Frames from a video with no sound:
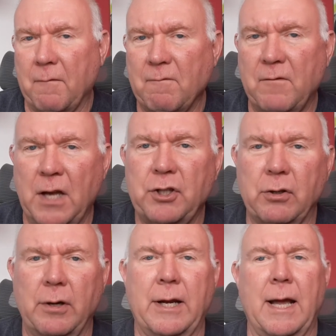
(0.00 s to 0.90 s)

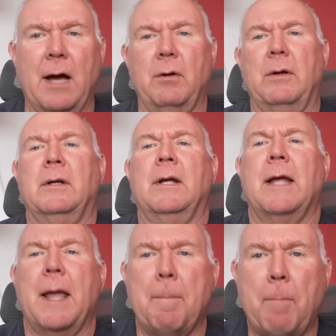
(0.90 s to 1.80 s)
venturing out,
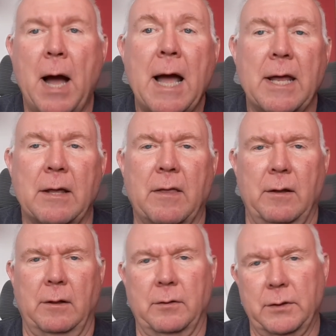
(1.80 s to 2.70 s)
and buying
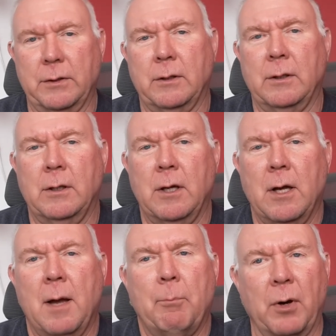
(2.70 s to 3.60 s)
things.
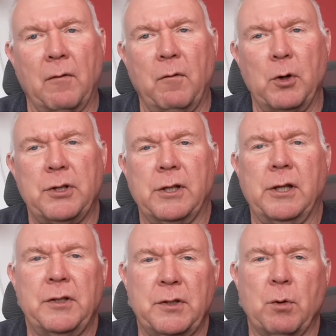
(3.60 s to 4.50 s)
But
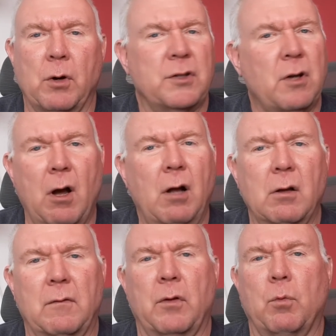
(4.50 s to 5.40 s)
unfortunately, stores
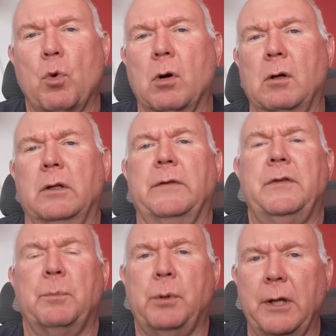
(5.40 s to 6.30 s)
all over the world
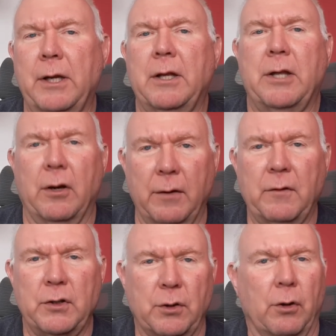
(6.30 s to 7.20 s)
have depleted their
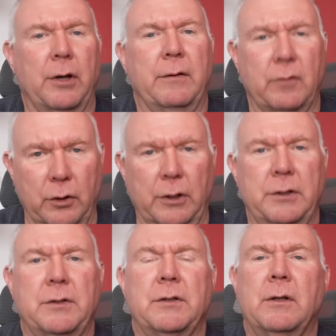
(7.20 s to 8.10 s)
inventory of
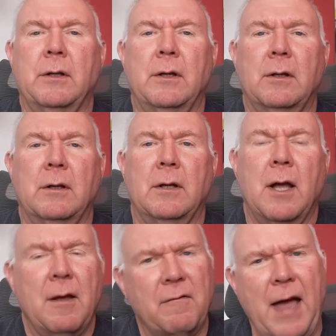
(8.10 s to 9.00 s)
goods.
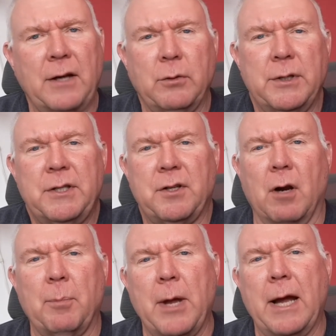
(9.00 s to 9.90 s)
Factories
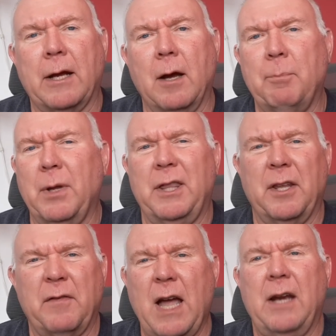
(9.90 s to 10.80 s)
start back up, but
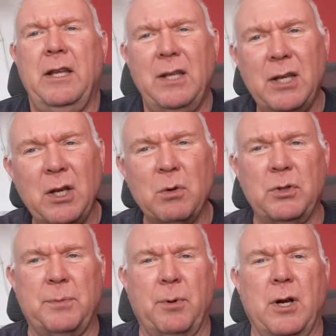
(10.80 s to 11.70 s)
they've got
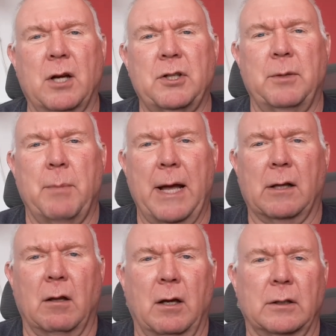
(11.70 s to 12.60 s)
huge production
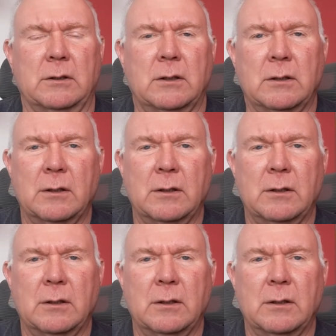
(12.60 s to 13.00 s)
backlogs.